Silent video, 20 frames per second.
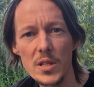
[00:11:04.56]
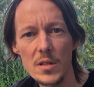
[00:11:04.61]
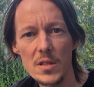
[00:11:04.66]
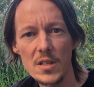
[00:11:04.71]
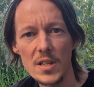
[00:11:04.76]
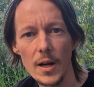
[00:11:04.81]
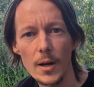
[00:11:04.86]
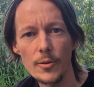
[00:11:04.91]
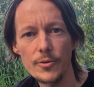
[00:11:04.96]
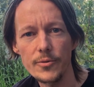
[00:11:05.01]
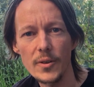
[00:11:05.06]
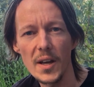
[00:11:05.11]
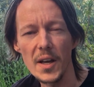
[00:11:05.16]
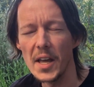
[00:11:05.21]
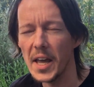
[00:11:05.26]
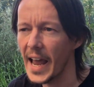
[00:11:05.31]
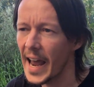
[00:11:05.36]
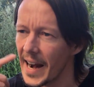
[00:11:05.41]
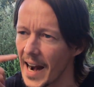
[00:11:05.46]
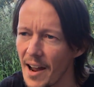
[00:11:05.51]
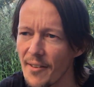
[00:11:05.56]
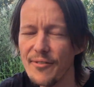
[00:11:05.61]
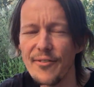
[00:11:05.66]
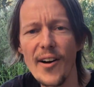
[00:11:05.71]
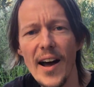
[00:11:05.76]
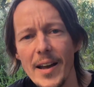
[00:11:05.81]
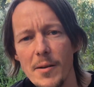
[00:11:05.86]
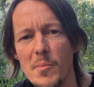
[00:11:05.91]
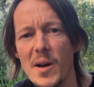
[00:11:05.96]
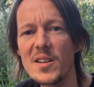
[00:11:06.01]
itself. And I
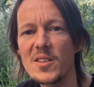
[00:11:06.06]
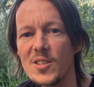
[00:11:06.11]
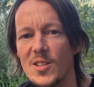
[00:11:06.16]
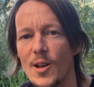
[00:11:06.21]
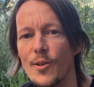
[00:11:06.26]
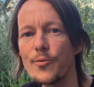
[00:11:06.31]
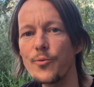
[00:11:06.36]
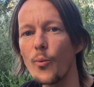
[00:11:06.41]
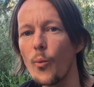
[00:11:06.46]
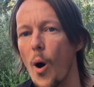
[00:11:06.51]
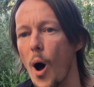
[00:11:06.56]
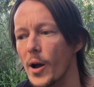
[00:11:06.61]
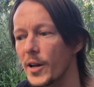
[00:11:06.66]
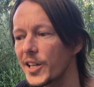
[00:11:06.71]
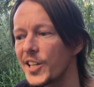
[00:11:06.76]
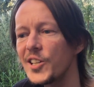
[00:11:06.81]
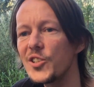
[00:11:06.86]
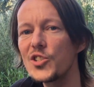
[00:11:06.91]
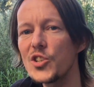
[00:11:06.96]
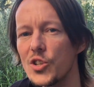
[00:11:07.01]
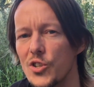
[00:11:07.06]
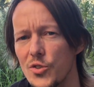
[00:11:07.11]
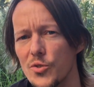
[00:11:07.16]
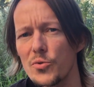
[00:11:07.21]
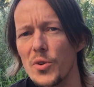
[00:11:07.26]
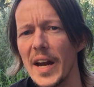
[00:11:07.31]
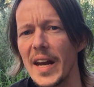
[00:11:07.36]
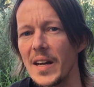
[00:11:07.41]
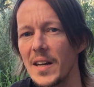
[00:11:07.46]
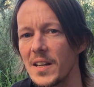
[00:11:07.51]
find myself walking
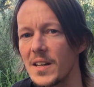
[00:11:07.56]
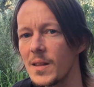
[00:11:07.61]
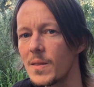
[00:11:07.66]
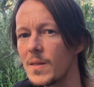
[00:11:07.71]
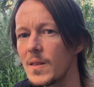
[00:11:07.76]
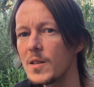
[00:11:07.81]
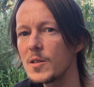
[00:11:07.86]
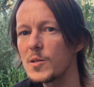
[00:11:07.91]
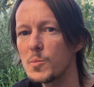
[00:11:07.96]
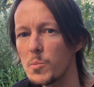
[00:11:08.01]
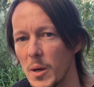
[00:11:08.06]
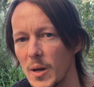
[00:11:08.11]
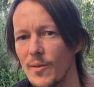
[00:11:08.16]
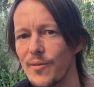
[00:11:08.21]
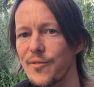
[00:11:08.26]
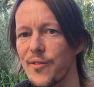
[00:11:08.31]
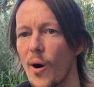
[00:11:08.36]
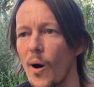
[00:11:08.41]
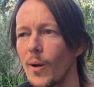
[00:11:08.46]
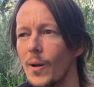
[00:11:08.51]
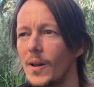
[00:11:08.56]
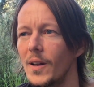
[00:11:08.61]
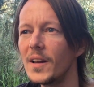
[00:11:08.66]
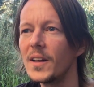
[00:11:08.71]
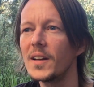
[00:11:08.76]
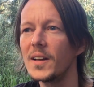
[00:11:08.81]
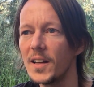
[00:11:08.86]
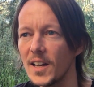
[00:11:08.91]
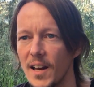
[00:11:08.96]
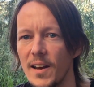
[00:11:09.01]
straight in this pitfall
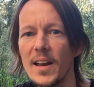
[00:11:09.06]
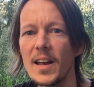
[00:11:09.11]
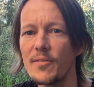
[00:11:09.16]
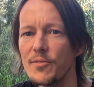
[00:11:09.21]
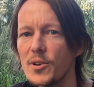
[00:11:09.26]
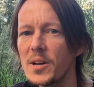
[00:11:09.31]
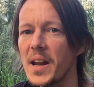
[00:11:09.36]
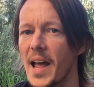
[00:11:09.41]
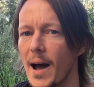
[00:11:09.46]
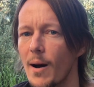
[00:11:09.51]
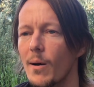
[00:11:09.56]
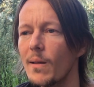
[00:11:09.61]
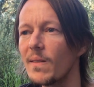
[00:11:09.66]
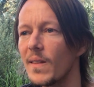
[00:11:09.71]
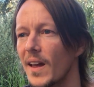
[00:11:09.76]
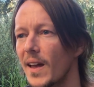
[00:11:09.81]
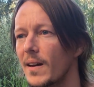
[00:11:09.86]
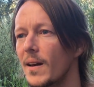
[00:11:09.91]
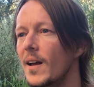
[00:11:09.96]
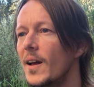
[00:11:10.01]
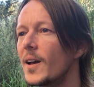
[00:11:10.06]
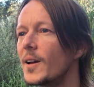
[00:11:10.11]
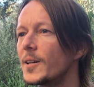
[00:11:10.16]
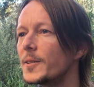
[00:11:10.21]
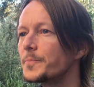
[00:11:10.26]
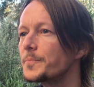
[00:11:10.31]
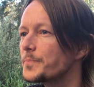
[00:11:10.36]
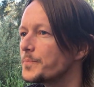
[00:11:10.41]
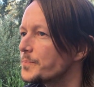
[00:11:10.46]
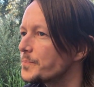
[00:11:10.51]
every now and then,
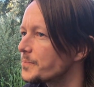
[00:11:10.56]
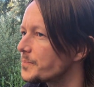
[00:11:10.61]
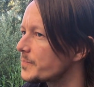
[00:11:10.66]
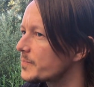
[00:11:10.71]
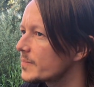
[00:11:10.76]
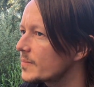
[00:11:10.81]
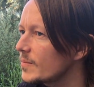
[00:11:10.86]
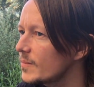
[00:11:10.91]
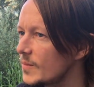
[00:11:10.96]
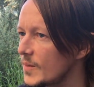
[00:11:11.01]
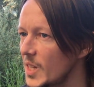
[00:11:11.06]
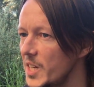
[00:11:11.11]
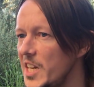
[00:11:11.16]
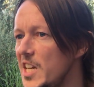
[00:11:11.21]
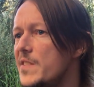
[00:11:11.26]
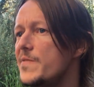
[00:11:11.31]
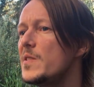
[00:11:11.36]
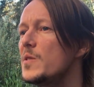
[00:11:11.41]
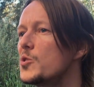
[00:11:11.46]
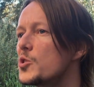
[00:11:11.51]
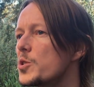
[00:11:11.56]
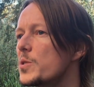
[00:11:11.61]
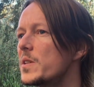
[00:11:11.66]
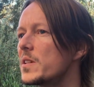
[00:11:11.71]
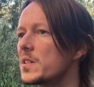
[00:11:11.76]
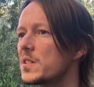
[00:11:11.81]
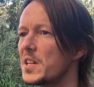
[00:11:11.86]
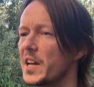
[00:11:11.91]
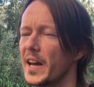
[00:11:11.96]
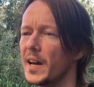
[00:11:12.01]
even to
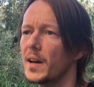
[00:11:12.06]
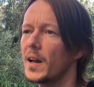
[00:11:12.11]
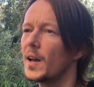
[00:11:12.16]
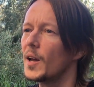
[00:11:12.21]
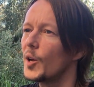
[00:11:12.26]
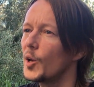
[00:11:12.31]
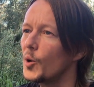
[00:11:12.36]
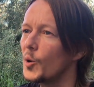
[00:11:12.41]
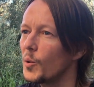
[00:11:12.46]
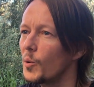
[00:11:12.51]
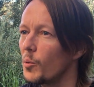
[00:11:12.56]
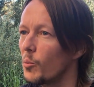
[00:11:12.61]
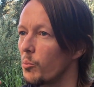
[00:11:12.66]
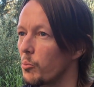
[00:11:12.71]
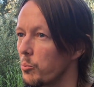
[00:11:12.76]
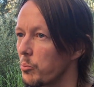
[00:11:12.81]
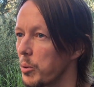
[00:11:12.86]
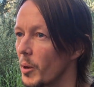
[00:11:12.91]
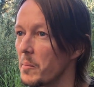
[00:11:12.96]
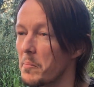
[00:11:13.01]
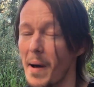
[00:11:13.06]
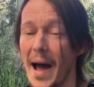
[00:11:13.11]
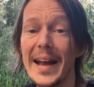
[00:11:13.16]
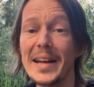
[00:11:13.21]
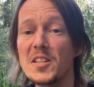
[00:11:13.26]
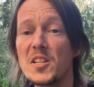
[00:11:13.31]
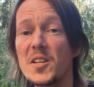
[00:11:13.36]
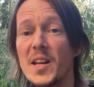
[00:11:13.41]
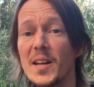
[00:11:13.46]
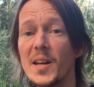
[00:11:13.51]
this date. But my
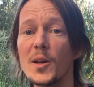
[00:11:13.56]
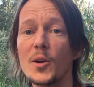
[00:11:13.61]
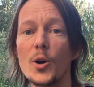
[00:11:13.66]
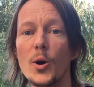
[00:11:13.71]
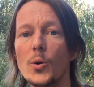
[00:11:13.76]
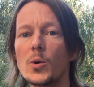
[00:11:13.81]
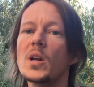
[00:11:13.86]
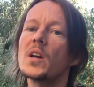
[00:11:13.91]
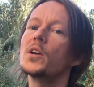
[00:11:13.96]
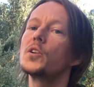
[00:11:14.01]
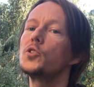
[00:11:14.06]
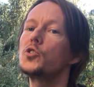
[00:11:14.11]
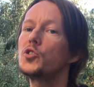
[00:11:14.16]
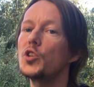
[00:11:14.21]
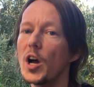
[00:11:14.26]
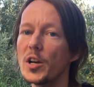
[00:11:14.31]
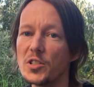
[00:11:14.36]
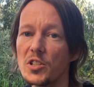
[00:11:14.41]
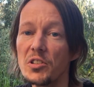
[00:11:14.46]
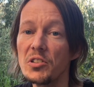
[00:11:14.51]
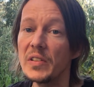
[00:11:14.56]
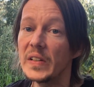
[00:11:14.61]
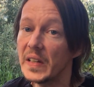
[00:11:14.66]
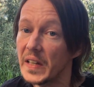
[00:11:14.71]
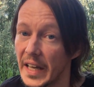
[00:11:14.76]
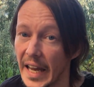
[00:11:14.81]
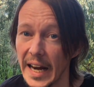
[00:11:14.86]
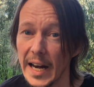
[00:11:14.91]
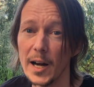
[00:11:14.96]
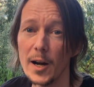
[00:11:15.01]
genetic code doesn't
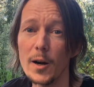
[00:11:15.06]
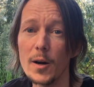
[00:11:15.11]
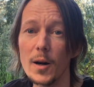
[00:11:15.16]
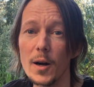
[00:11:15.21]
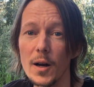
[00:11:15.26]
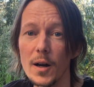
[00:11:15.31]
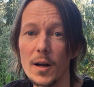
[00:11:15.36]
care